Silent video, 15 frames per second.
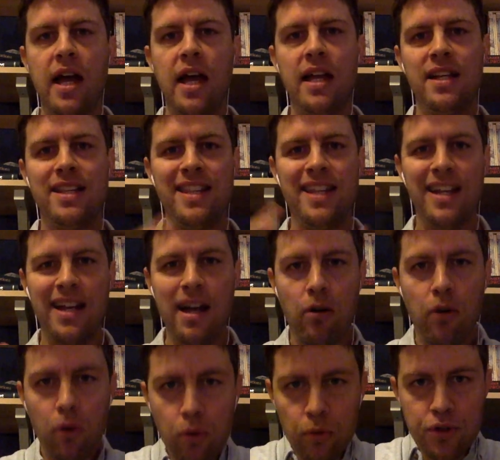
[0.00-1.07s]
and that now
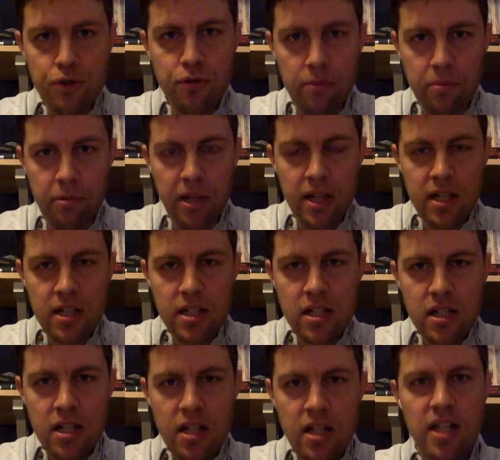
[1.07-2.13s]
holds you in place,
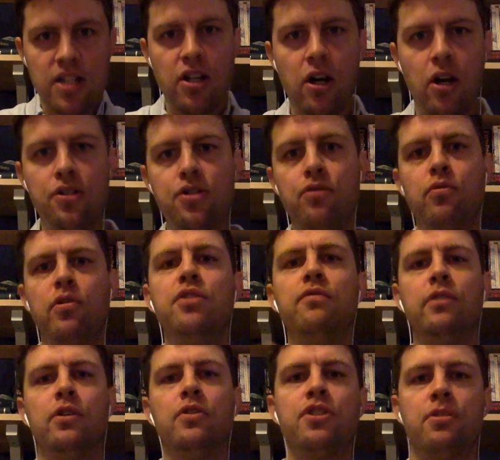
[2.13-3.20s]
it's also what
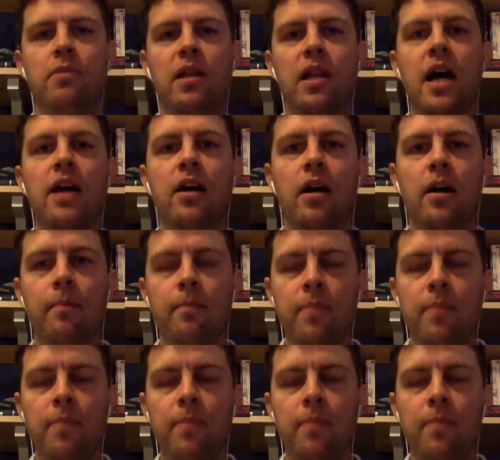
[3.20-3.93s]
you've learned to rely on.